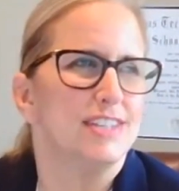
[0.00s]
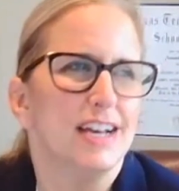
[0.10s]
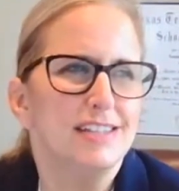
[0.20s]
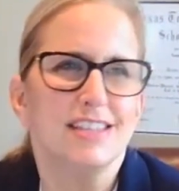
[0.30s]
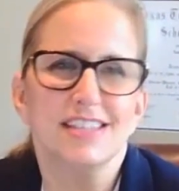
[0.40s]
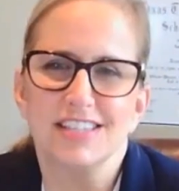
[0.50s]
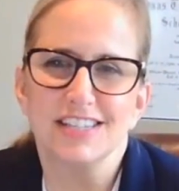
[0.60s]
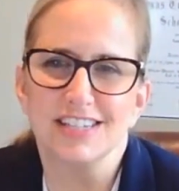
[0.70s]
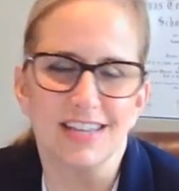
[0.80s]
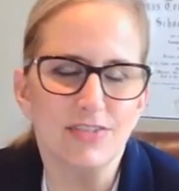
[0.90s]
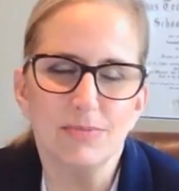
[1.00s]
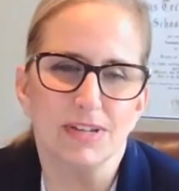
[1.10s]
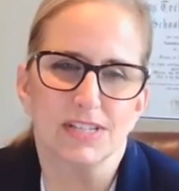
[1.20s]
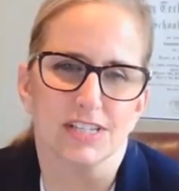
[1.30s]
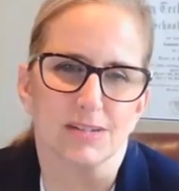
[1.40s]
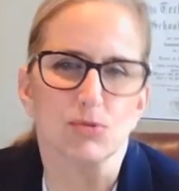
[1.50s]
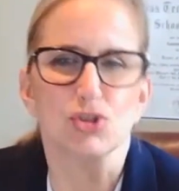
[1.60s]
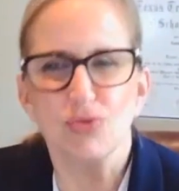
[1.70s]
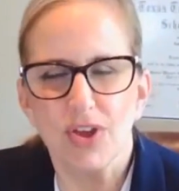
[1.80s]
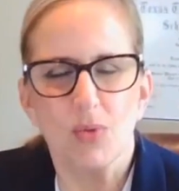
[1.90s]
does the system, even big
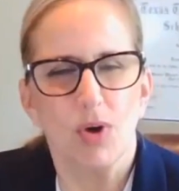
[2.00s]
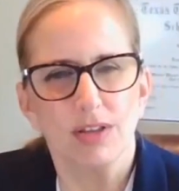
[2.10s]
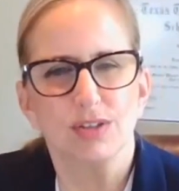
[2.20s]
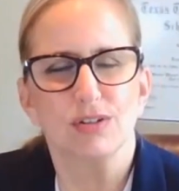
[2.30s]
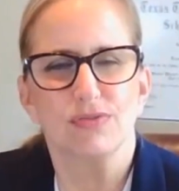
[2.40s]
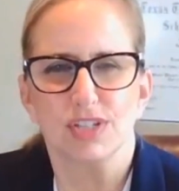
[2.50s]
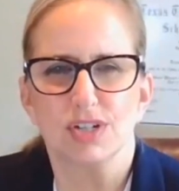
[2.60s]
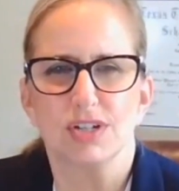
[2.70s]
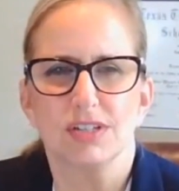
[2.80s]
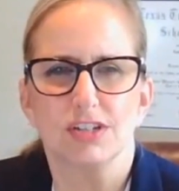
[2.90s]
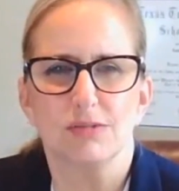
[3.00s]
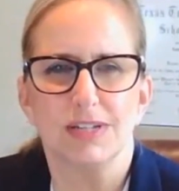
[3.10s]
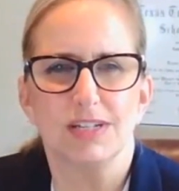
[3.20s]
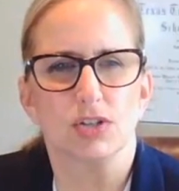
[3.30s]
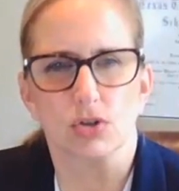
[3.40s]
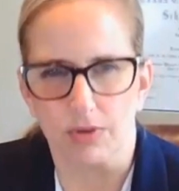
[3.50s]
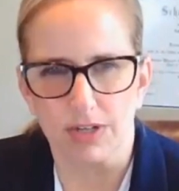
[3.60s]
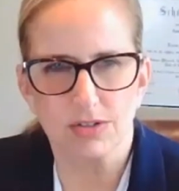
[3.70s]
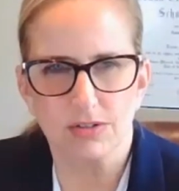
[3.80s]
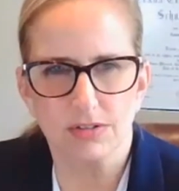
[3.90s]
systems, do they want their physicians to be
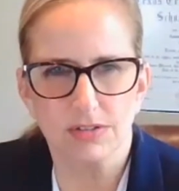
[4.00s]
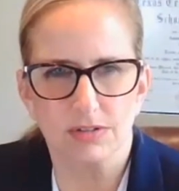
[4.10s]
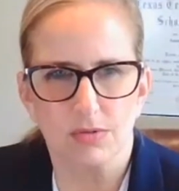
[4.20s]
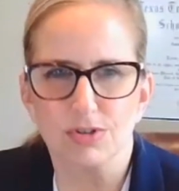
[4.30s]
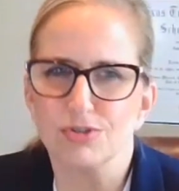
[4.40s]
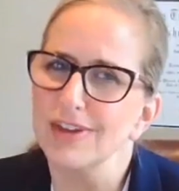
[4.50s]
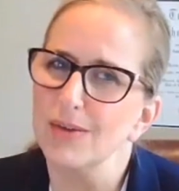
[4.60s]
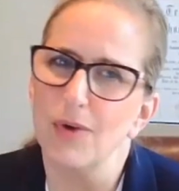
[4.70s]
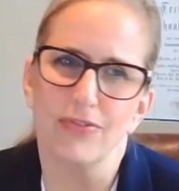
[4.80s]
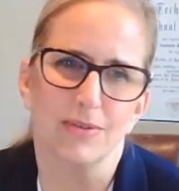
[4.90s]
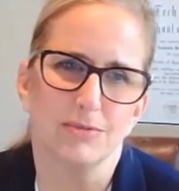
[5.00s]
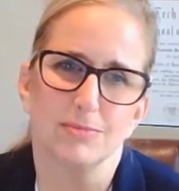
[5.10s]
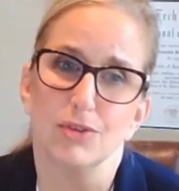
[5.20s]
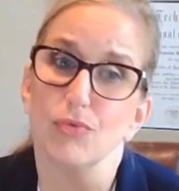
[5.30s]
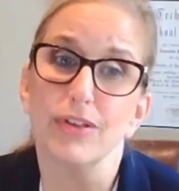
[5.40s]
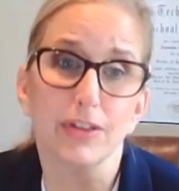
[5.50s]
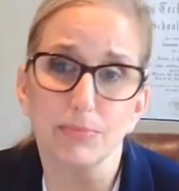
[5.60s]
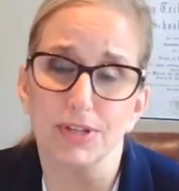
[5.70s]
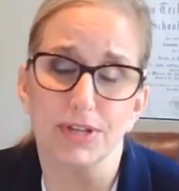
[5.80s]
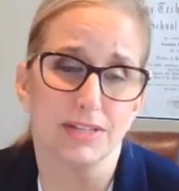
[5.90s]
disgruntled or do they want them to be
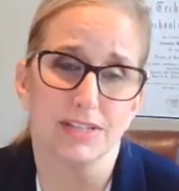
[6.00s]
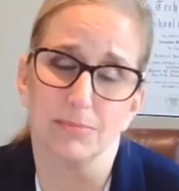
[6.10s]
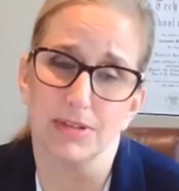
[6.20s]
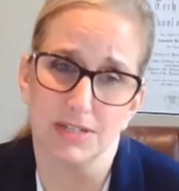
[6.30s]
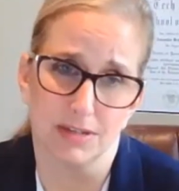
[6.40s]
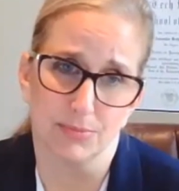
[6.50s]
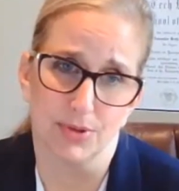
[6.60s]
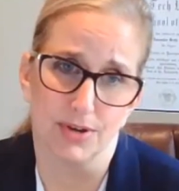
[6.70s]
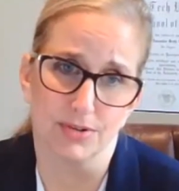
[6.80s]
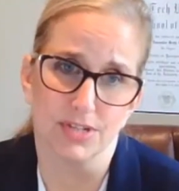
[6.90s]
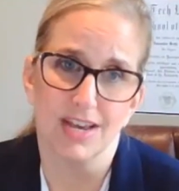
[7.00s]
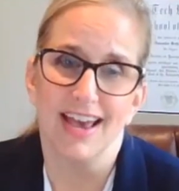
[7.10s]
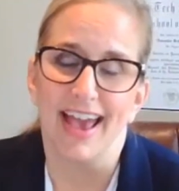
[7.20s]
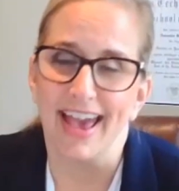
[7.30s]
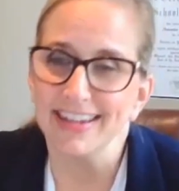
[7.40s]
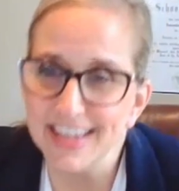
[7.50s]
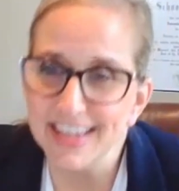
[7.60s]
really pleased and be team players? Yeah.